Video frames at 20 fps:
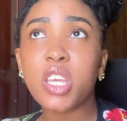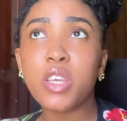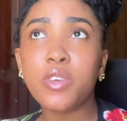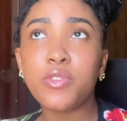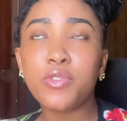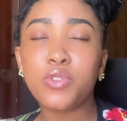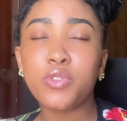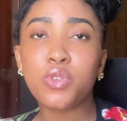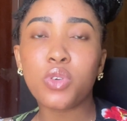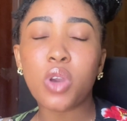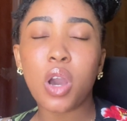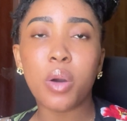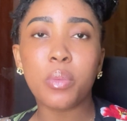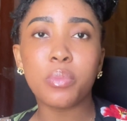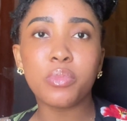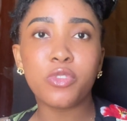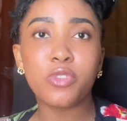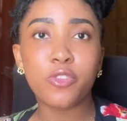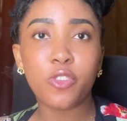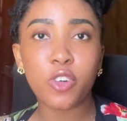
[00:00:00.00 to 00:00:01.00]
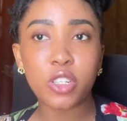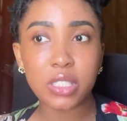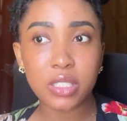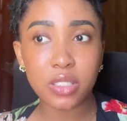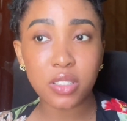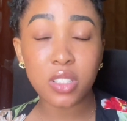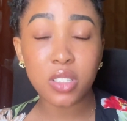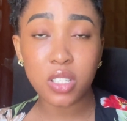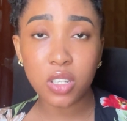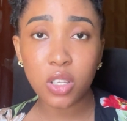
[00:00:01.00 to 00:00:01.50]
if for
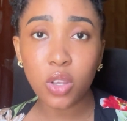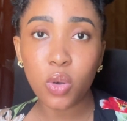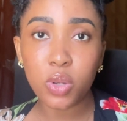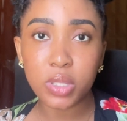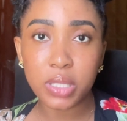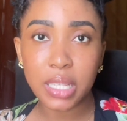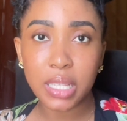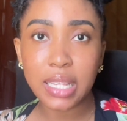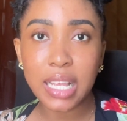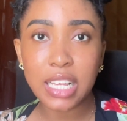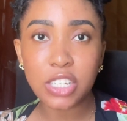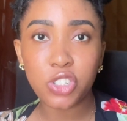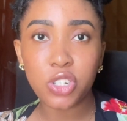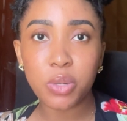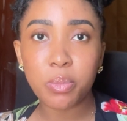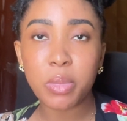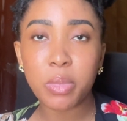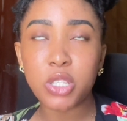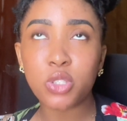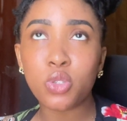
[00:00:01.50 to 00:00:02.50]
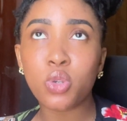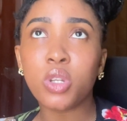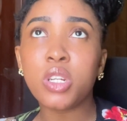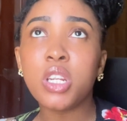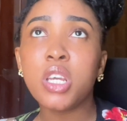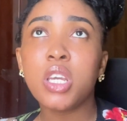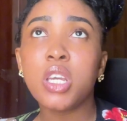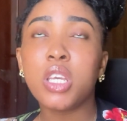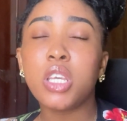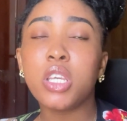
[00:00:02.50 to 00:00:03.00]
still on the lathering method,
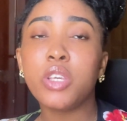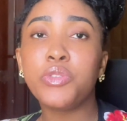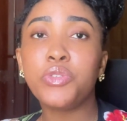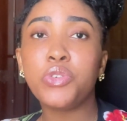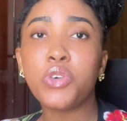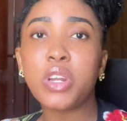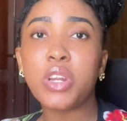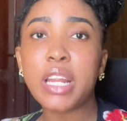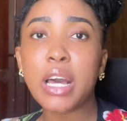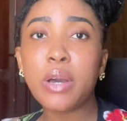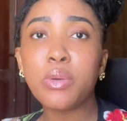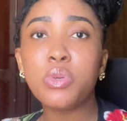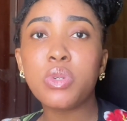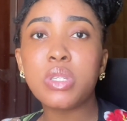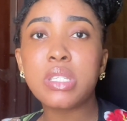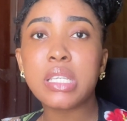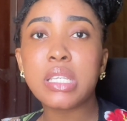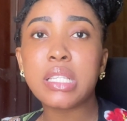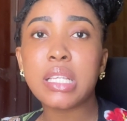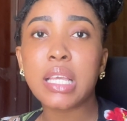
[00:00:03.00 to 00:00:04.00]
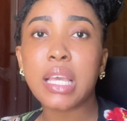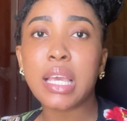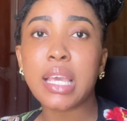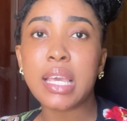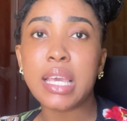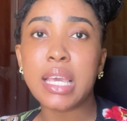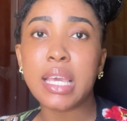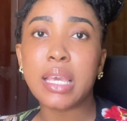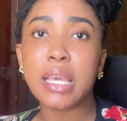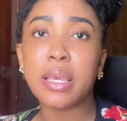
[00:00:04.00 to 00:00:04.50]
if you're now using
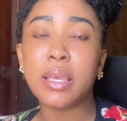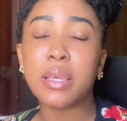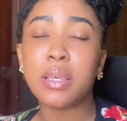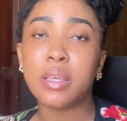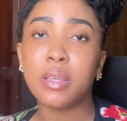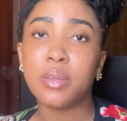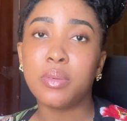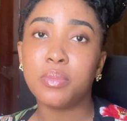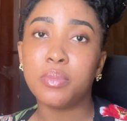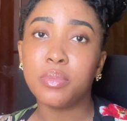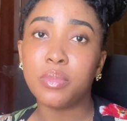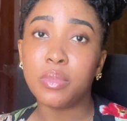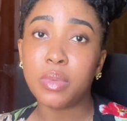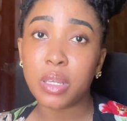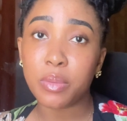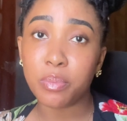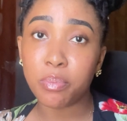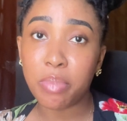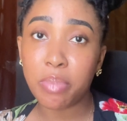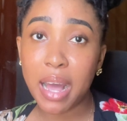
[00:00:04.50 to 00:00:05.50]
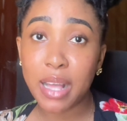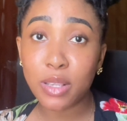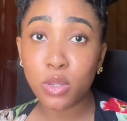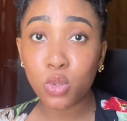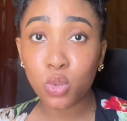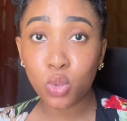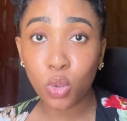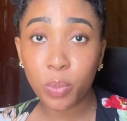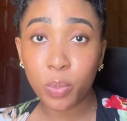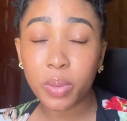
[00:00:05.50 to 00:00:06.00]
a bar
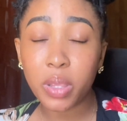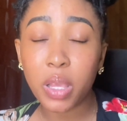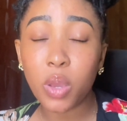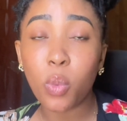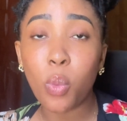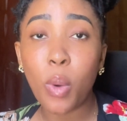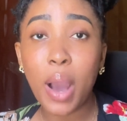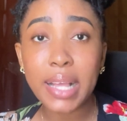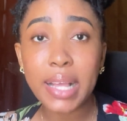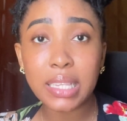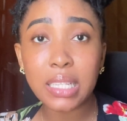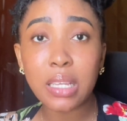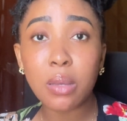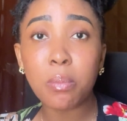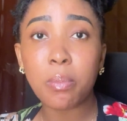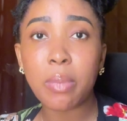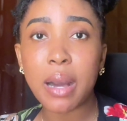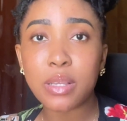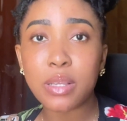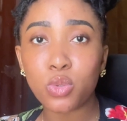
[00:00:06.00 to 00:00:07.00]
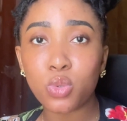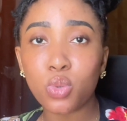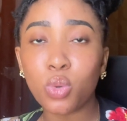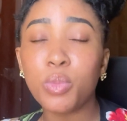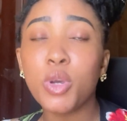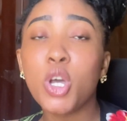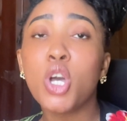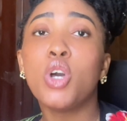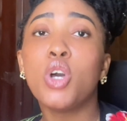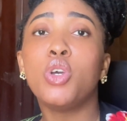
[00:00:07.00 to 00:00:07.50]
soap, a whitening bar soap,
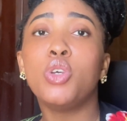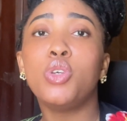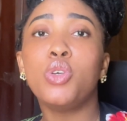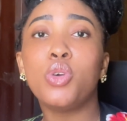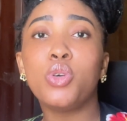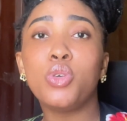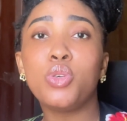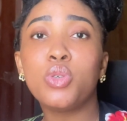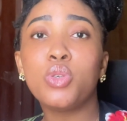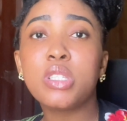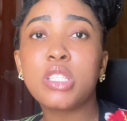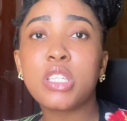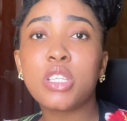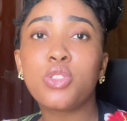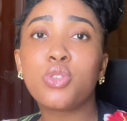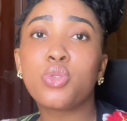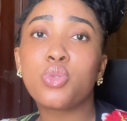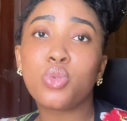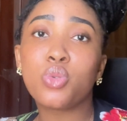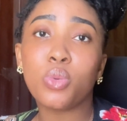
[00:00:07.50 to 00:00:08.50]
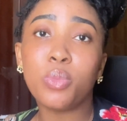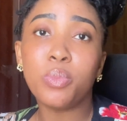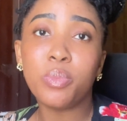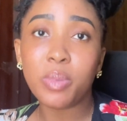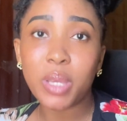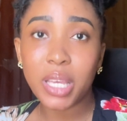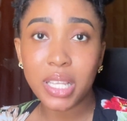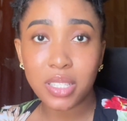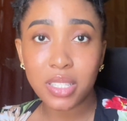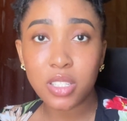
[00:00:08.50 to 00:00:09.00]
you use it to
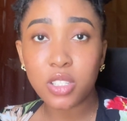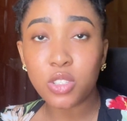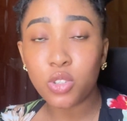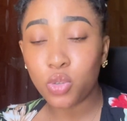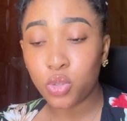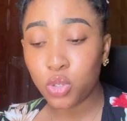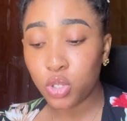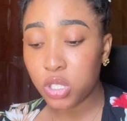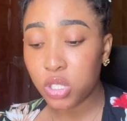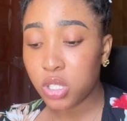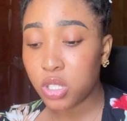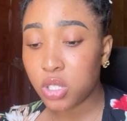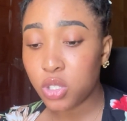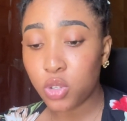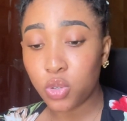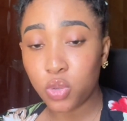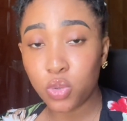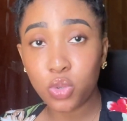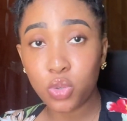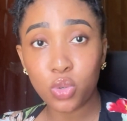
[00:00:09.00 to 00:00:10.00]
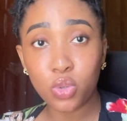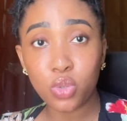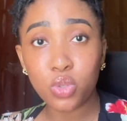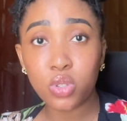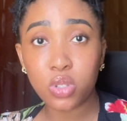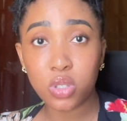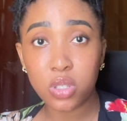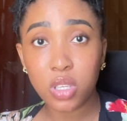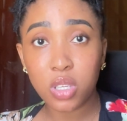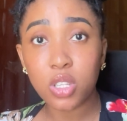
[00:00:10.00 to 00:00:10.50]
bathe. You
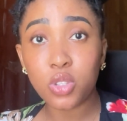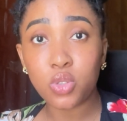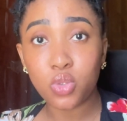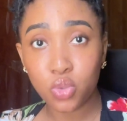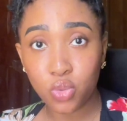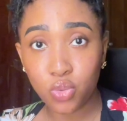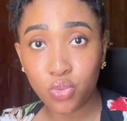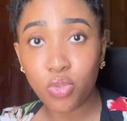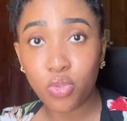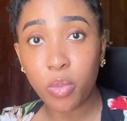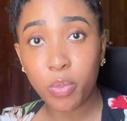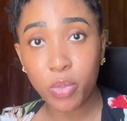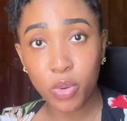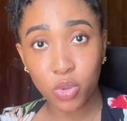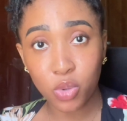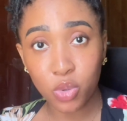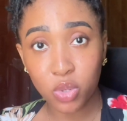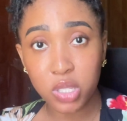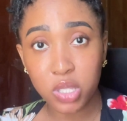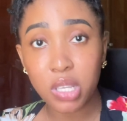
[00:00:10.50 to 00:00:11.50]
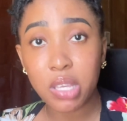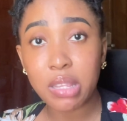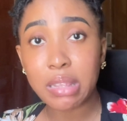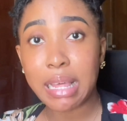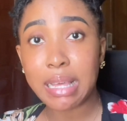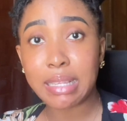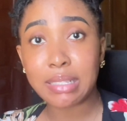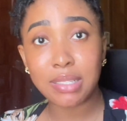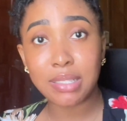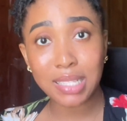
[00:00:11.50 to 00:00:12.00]
use it to rub on your skin.
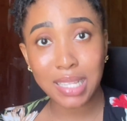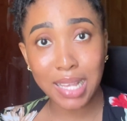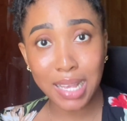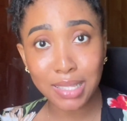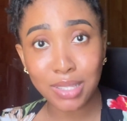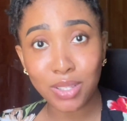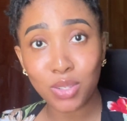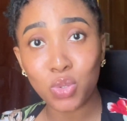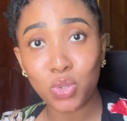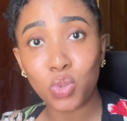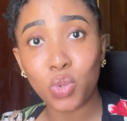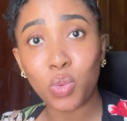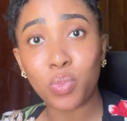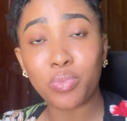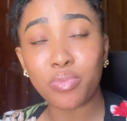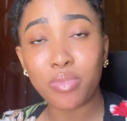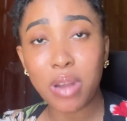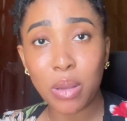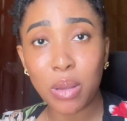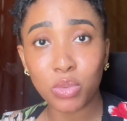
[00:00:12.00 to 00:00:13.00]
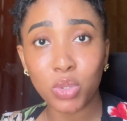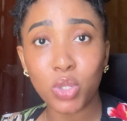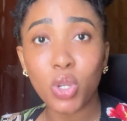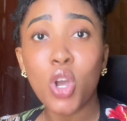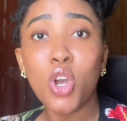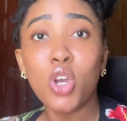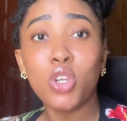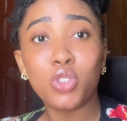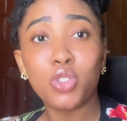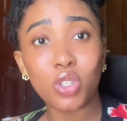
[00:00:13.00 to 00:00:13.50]
Like, take the soap round,
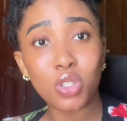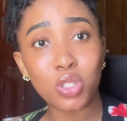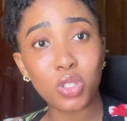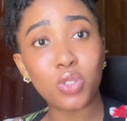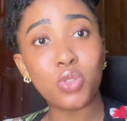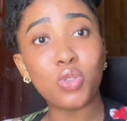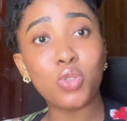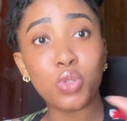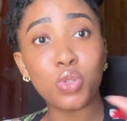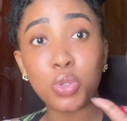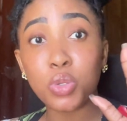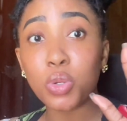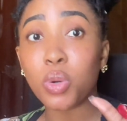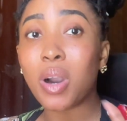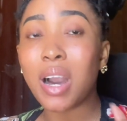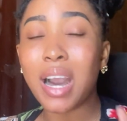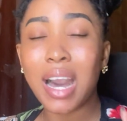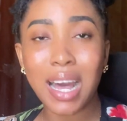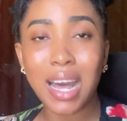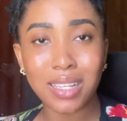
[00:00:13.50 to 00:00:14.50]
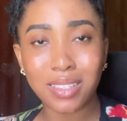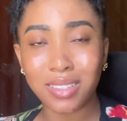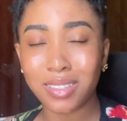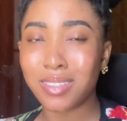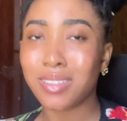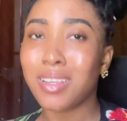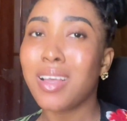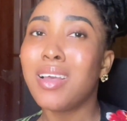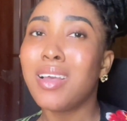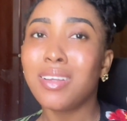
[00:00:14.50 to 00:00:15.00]
just use your
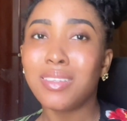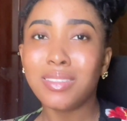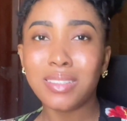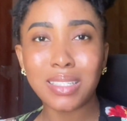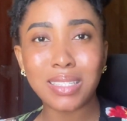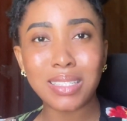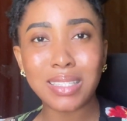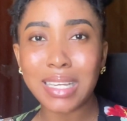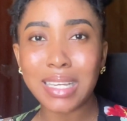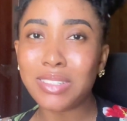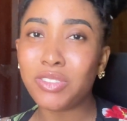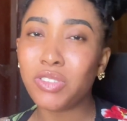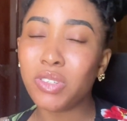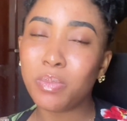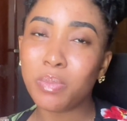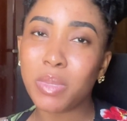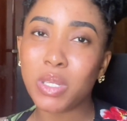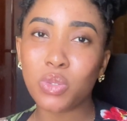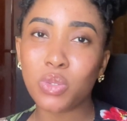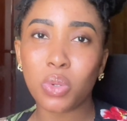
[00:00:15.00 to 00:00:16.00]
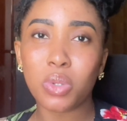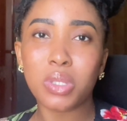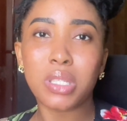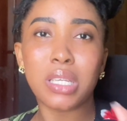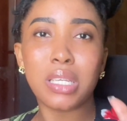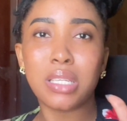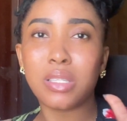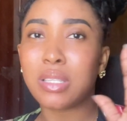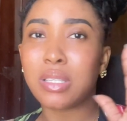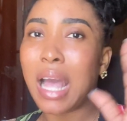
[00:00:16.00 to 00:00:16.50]
hands. This lathering method
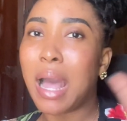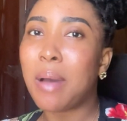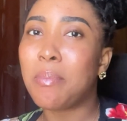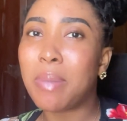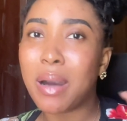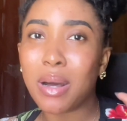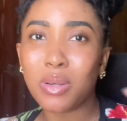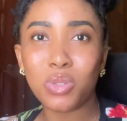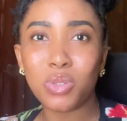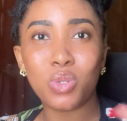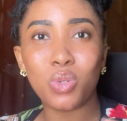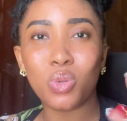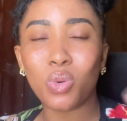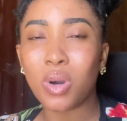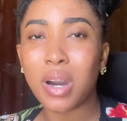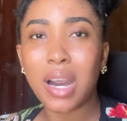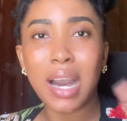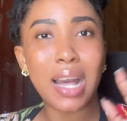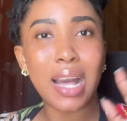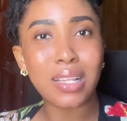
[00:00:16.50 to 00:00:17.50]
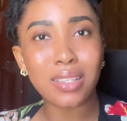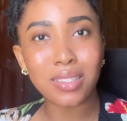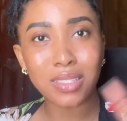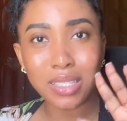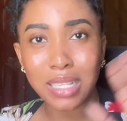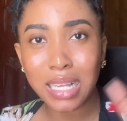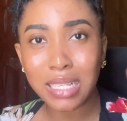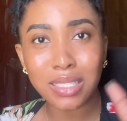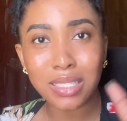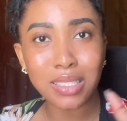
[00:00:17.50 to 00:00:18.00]
is about your hands.
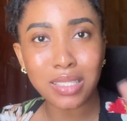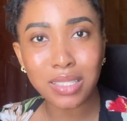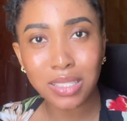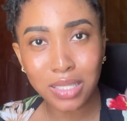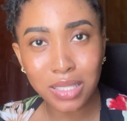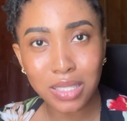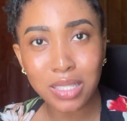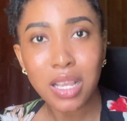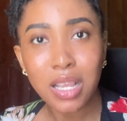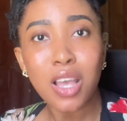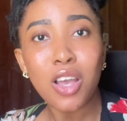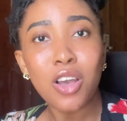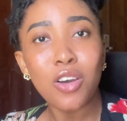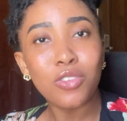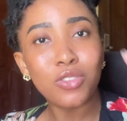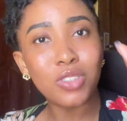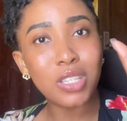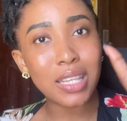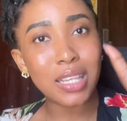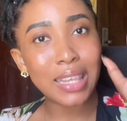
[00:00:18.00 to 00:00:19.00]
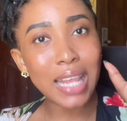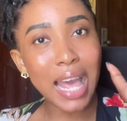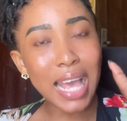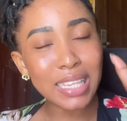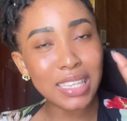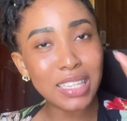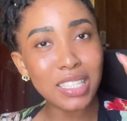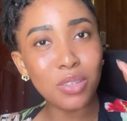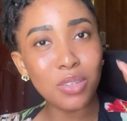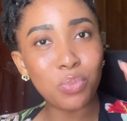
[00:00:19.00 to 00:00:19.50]
That is it. The
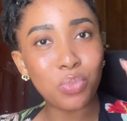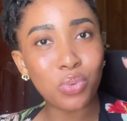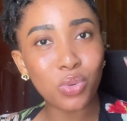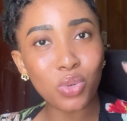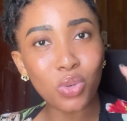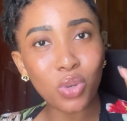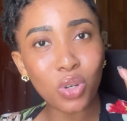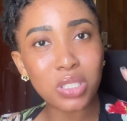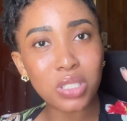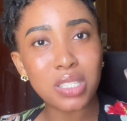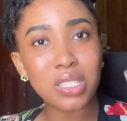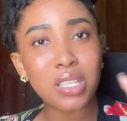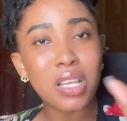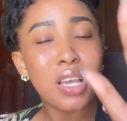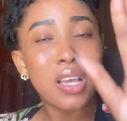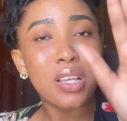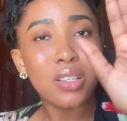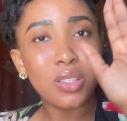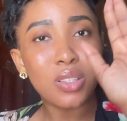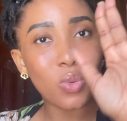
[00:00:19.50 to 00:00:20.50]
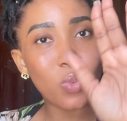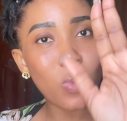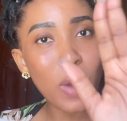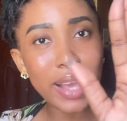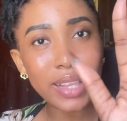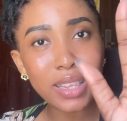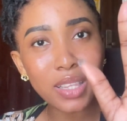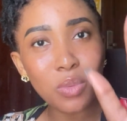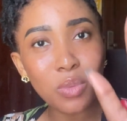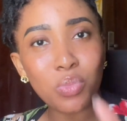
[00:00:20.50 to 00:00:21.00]
lightening products, the
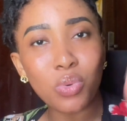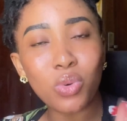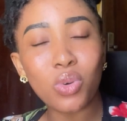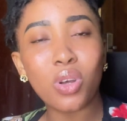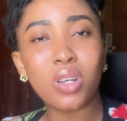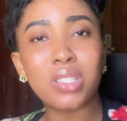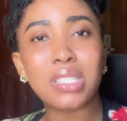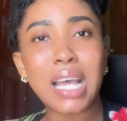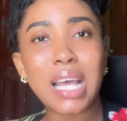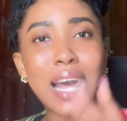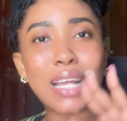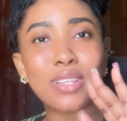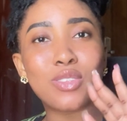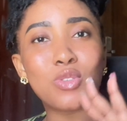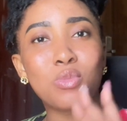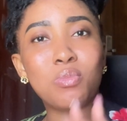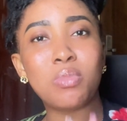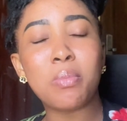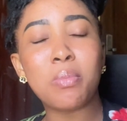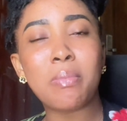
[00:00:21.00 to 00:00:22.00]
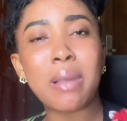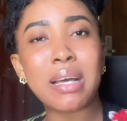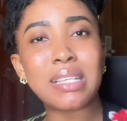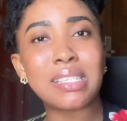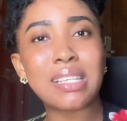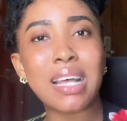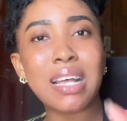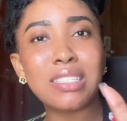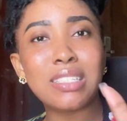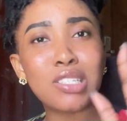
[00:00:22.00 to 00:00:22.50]
whitening products are to be
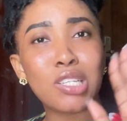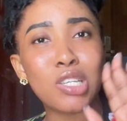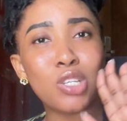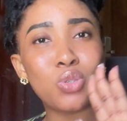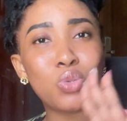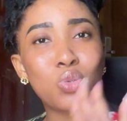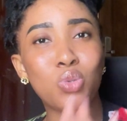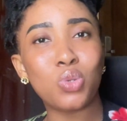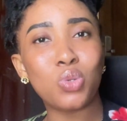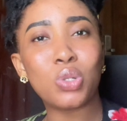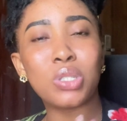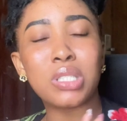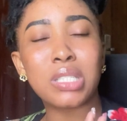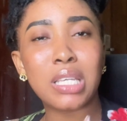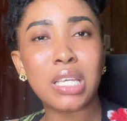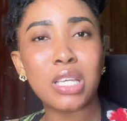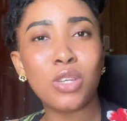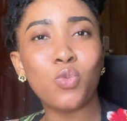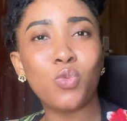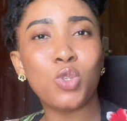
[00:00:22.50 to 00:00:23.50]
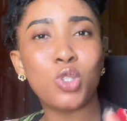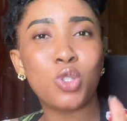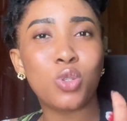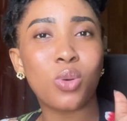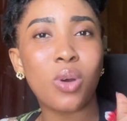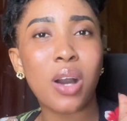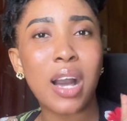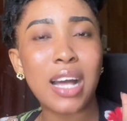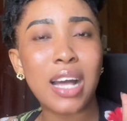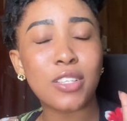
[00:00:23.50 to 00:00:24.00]
massaged into your skin with
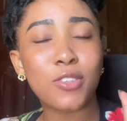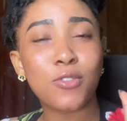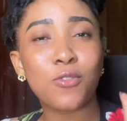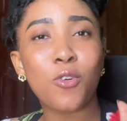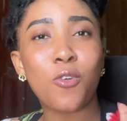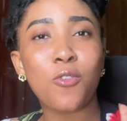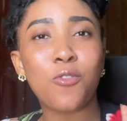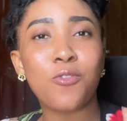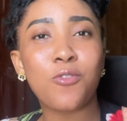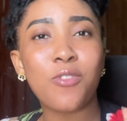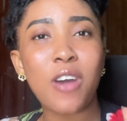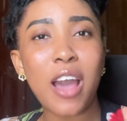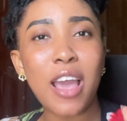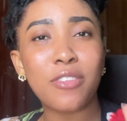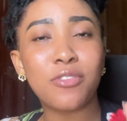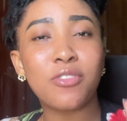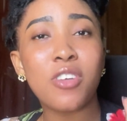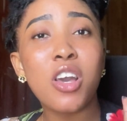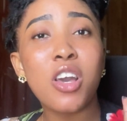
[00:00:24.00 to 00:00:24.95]
your hands for 3